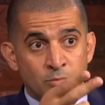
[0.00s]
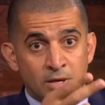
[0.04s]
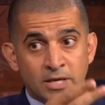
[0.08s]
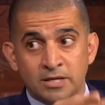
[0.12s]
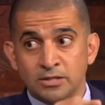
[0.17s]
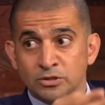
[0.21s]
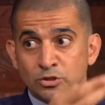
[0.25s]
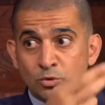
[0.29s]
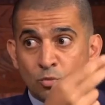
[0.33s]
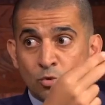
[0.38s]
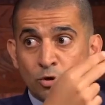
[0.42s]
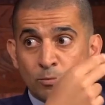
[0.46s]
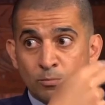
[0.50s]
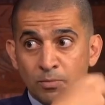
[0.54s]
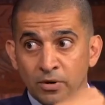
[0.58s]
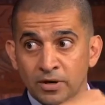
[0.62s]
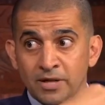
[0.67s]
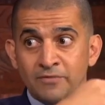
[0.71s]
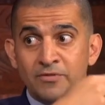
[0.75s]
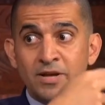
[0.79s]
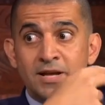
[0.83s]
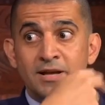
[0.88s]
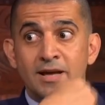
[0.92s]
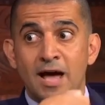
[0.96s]
because the word
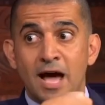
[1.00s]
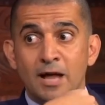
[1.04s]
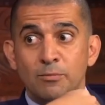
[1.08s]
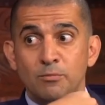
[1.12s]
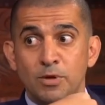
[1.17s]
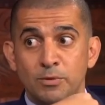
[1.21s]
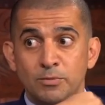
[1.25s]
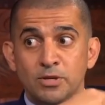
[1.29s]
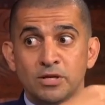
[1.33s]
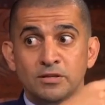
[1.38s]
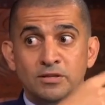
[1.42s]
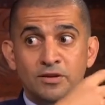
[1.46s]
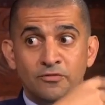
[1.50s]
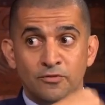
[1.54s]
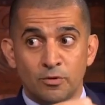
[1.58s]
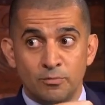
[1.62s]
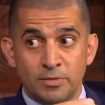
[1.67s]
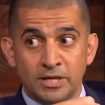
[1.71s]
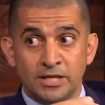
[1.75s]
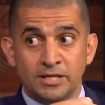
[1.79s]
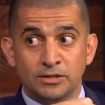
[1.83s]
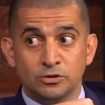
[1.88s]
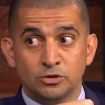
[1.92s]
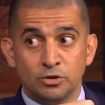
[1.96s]
believe in God may be a
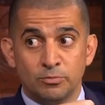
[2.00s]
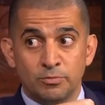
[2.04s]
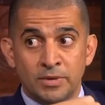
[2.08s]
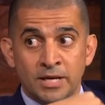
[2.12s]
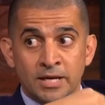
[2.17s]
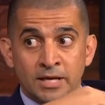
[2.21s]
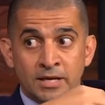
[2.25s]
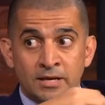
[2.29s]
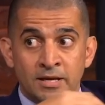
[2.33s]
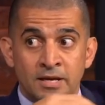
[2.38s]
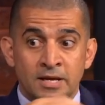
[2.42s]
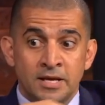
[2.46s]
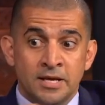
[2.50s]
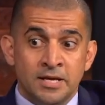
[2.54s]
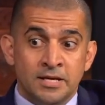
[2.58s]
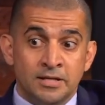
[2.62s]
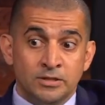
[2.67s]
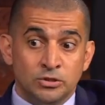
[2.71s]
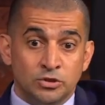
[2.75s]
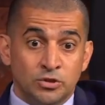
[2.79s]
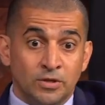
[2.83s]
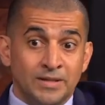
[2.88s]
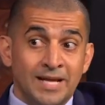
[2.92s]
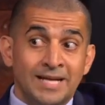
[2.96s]
different meaning to me.
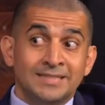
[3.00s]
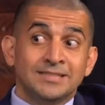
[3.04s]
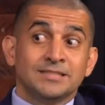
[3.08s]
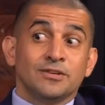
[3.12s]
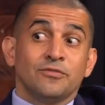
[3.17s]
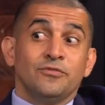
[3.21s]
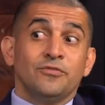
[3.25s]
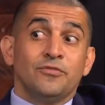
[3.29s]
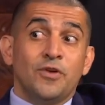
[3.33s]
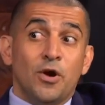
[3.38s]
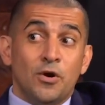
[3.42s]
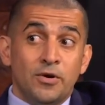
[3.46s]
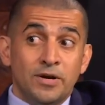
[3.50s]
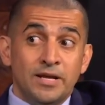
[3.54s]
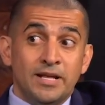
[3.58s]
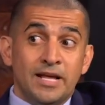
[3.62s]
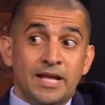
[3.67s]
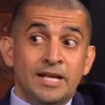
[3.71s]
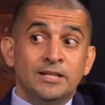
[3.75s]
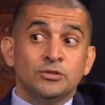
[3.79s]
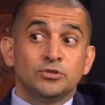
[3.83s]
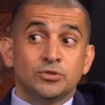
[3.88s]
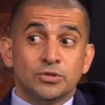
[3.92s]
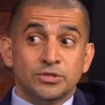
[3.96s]
So that's a very
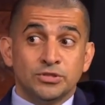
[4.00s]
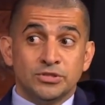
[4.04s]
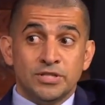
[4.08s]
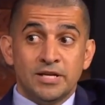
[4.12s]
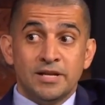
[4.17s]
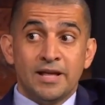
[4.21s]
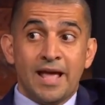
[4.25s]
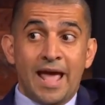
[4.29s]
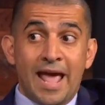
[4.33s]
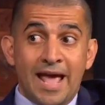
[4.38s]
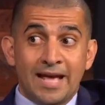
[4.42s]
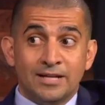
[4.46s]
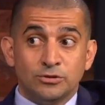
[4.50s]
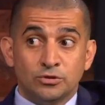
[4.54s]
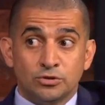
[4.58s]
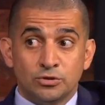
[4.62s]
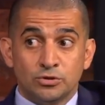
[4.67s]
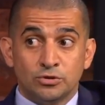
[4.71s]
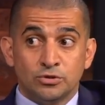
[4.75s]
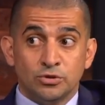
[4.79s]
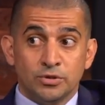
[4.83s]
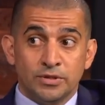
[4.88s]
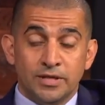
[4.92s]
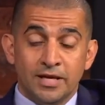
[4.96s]
interesting
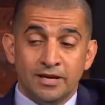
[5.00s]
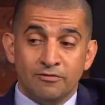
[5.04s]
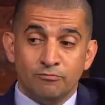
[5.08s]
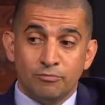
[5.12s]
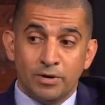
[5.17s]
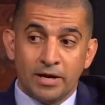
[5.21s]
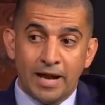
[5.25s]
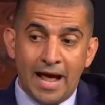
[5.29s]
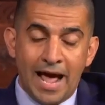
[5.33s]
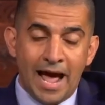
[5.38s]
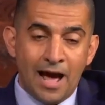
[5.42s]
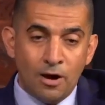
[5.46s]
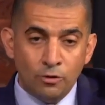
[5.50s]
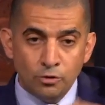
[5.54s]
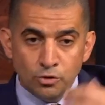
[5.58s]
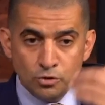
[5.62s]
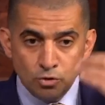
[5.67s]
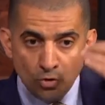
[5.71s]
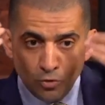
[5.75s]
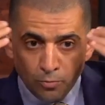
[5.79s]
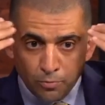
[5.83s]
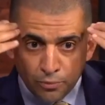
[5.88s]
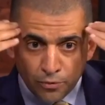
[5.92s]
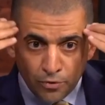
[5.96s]
answer to give. But how
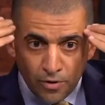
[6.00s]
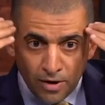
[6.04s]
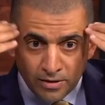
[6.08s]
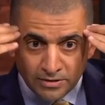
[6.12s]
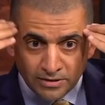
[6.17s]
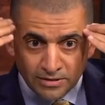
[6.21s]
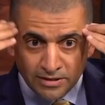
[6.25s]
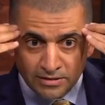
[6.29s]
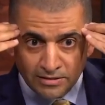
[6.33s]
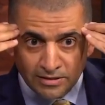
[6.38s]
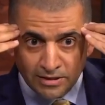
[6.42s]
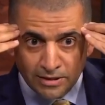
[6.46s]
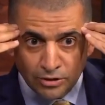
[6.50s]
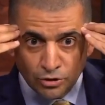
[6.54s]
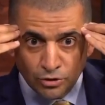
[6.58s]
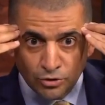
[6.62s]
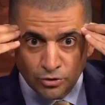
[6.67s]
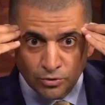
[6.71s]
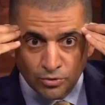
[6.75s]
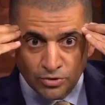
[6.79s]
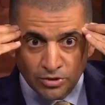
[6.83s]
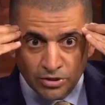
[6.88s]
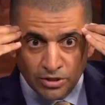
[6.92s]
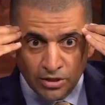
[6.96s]
do you process
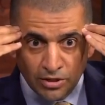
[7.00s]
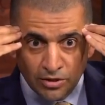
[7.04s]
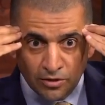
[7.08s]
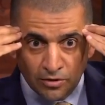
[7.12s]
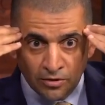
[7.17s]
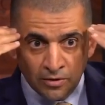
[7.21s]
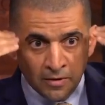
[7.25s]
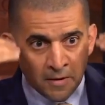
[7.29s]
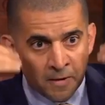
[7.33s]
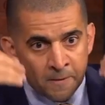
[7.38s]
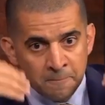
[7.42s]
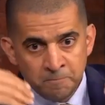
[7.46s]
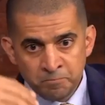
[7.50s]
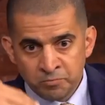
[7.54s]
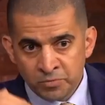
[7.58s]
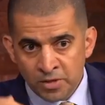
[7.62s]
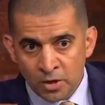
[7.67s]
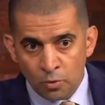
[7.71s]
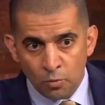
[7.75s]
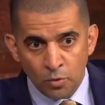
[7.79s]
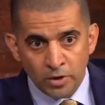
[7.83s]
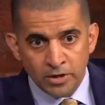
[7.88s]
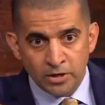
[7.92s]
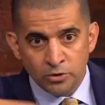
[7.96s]
issues here
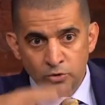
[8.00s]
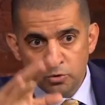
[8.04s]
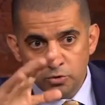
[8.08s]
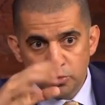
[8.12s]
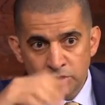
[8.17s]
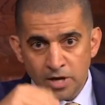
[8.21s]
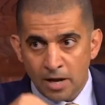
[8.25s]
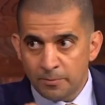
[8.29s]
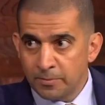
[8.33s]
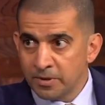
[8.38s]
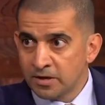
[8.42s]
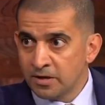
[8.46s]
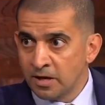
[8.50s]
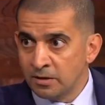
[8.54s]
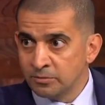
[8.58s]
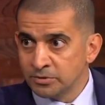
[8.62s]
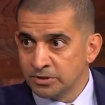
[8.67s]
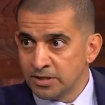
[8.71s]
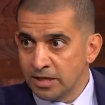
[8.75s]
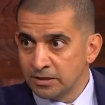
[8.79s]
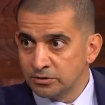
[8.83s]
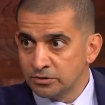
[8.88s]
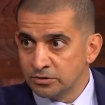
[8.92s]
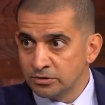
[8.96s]
when a new topic
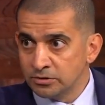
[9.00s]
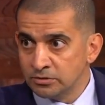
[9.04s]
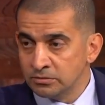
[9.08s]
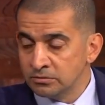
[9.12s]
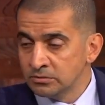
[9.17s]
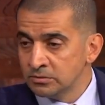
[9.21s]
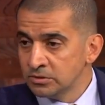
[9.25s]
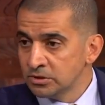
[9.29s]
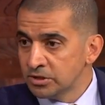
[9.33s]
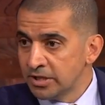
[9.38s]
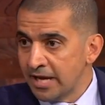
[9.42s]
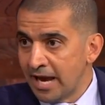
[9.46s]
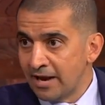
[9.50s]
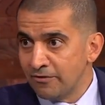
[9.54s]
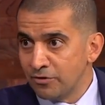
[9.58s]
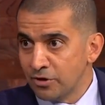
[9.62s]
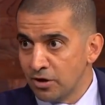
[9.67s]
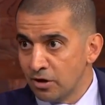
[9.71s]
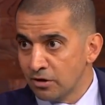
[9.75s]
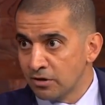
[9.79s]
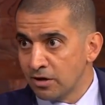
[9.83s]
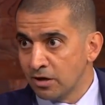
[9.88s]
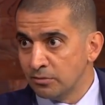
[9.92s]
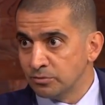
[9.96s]
comes out to you?
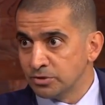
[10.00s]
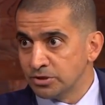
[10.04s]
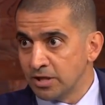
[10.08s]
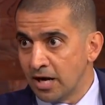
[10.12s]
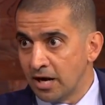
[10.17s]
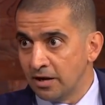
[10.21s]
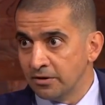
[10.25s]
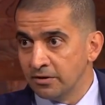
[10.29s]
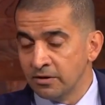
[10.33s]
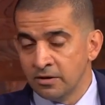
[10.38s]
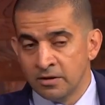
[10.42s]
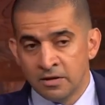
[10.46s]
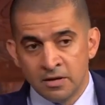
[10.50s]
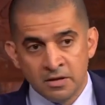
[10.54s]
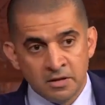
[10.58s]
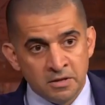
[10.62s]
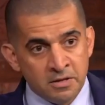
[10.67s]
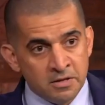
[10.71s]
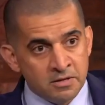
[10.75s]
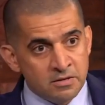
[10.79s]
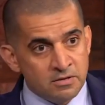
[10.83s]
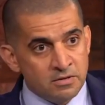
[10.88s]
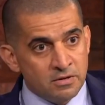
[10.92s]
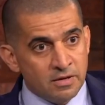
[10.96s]
Kavanaugh comes out.
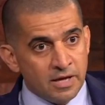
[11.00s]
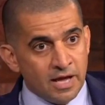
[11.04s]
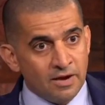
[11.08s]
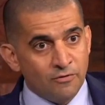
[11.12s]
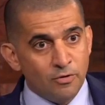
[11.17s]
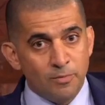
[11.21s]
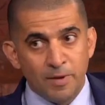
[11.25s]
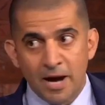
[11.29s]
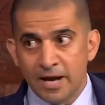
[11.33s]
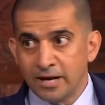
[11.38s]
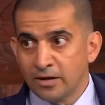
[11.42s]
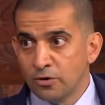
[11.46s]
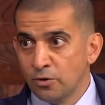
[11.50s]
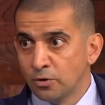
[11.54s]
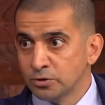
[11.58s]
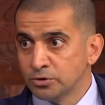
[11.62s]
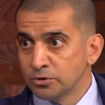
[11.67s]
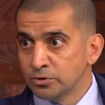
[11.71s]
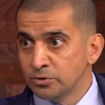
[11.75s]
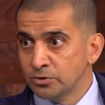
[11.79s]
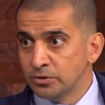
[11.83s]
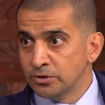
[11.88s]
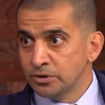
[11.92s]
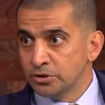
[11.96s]
Everybody
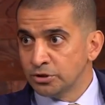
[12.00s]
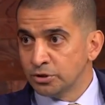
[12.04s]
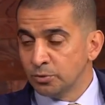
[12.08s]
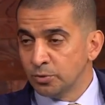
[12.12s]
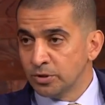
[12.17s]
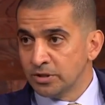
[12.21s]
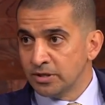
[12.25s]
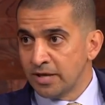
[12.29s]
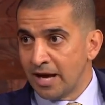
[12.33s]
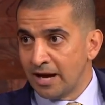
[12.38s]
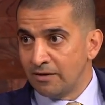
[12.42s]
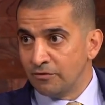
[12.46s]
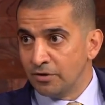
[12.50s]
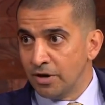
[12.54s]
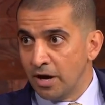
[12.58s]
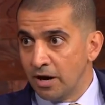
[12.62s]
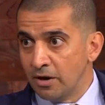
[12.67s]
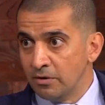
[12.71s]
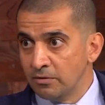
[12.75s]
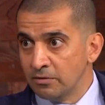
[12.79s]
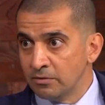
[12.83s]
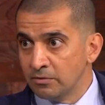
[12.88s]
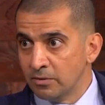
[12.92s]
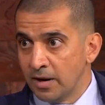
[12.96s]
goes through the issue with
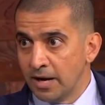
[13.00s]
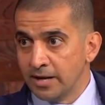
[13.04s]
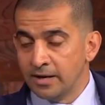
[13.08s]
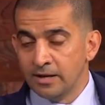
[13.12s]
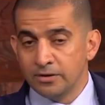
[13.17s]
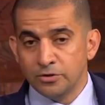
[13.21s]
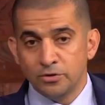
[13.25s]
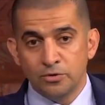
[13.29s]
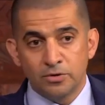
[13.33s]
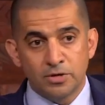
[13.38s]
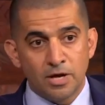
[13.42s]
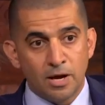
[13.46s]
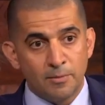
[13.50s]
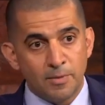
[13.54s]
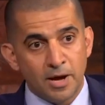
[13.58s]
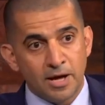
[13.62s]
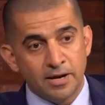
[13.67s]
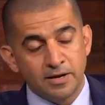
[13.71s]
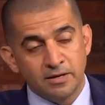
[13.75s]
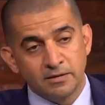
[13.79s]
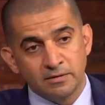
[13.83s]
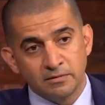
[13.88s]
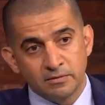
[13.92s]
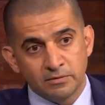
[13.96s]
Kavanaugh, right? And you come
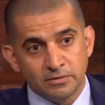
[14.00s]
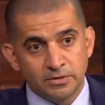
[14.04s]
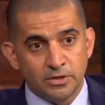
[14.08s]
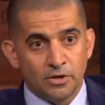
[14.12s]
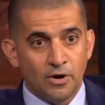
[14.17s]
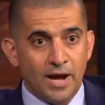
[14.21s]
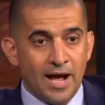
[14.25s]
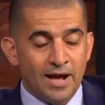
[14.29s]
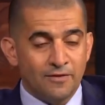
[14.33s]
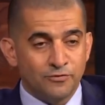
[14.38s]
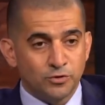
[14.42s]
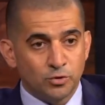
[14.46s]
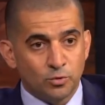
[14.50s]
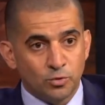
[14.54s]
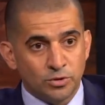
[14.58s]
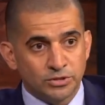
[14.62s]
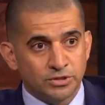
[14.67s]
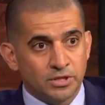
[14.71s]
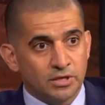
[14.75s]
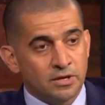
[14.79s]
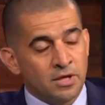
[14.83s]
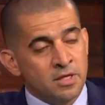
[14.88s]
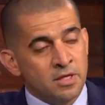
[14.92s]
out and, you know, afterwards,